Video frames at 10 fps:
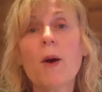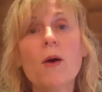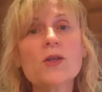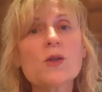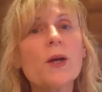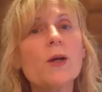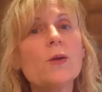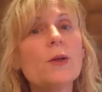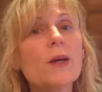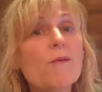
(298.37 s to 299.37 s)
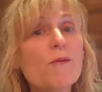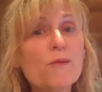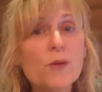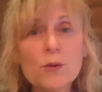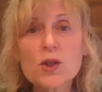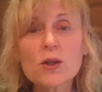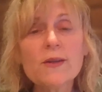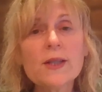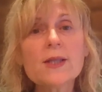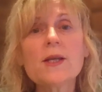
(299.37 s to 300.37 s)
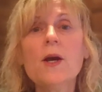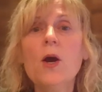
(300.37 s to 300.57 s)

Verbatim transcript: also including food service,